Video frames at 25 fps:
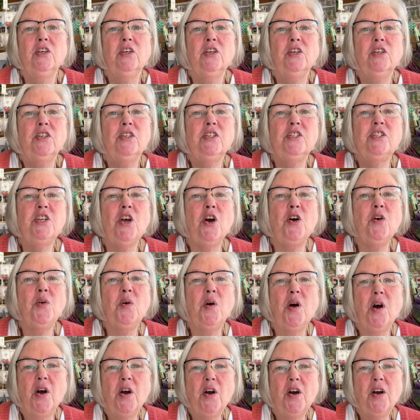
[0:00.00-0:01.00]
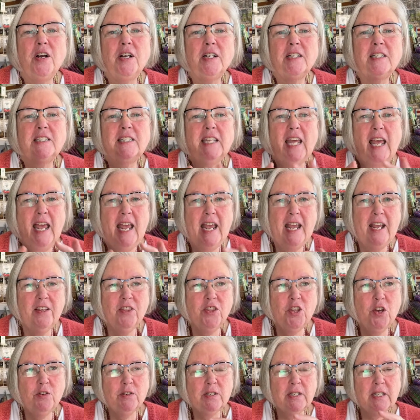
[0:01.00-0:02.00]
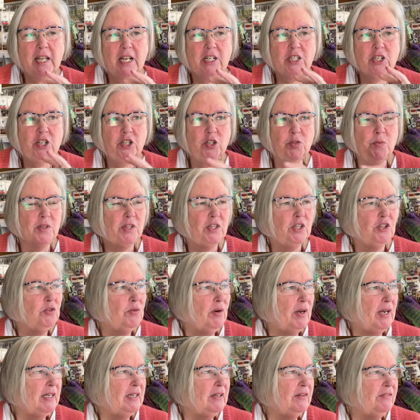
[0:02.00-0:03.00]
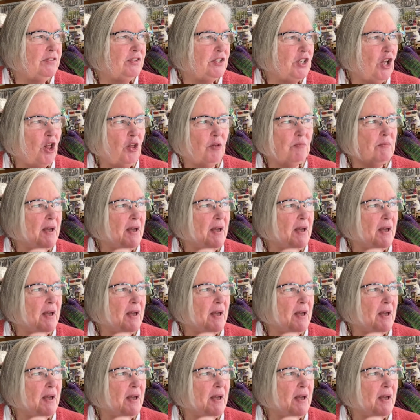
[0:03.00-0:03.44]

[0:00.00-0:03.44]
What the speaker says: So take those legends with a grain of salt.